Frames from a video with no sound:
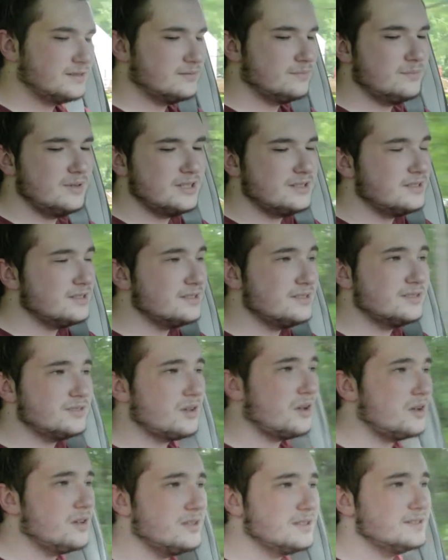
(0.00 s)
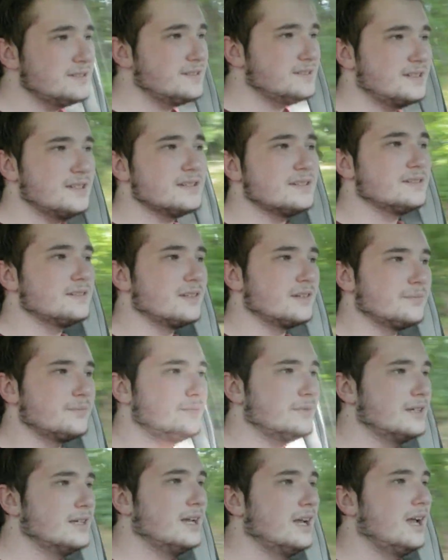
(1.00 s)
it's a solid
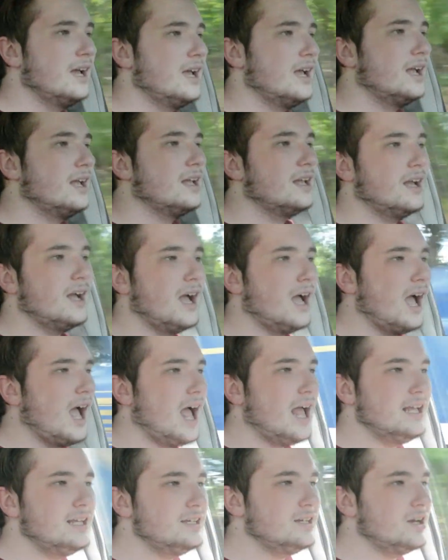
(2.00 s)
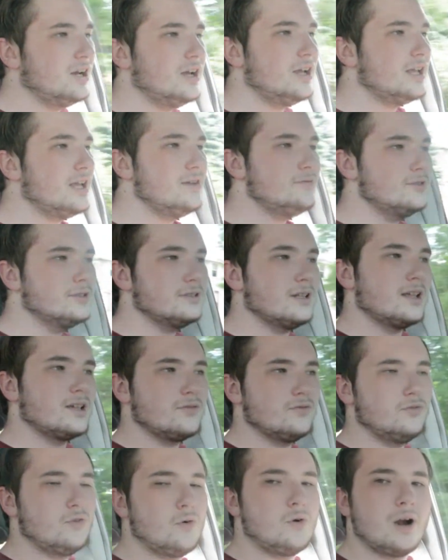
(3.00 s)
system. Yeah, I give it
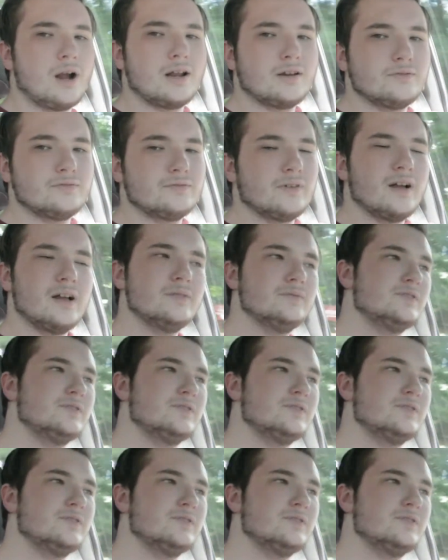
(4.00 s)
like 4 out of 5